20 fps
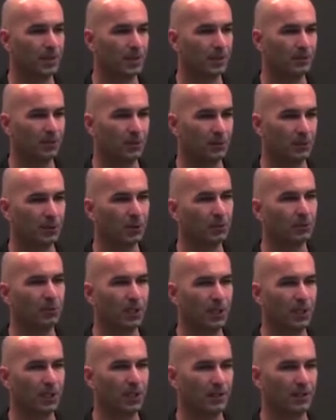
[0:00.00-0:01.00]
If you don't
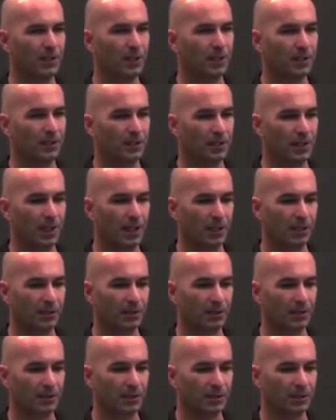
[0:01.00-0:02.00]
realize
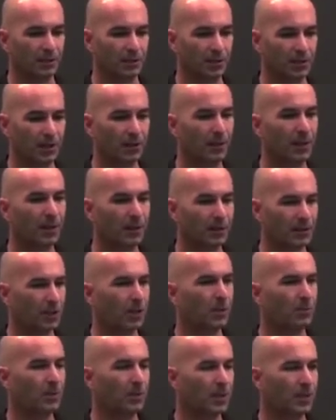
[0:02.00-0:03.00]
that something is
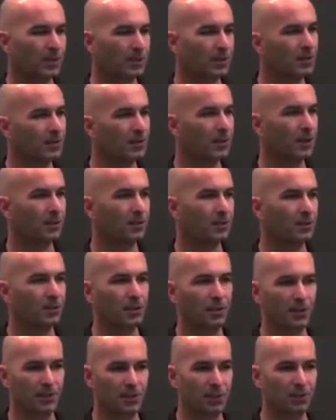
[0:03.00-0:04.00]
compromising inside your
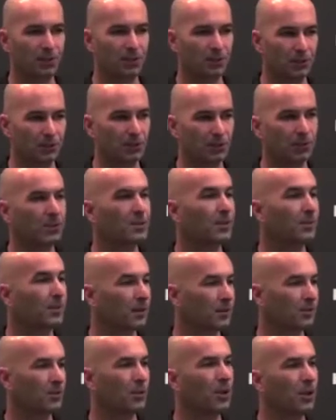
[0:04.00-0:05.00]
organization, you're doing
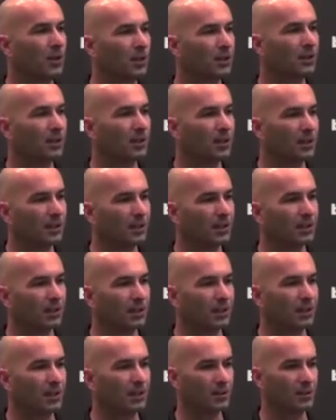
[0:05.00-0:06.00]
something wrong.
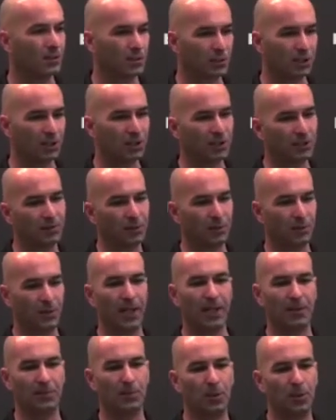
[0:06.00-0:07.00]
So starting from
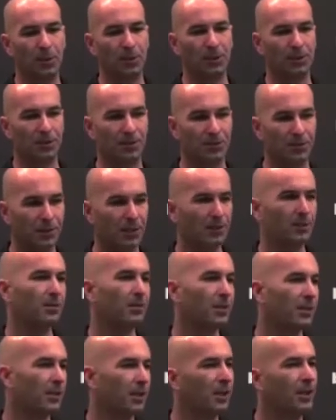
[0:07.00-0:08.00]
that point is very,
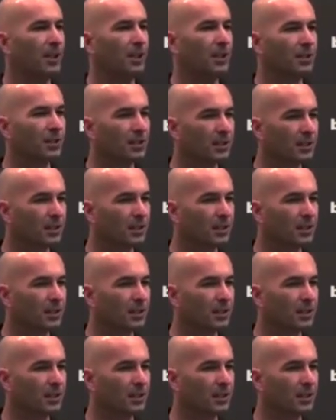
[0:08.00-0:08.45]
very hard.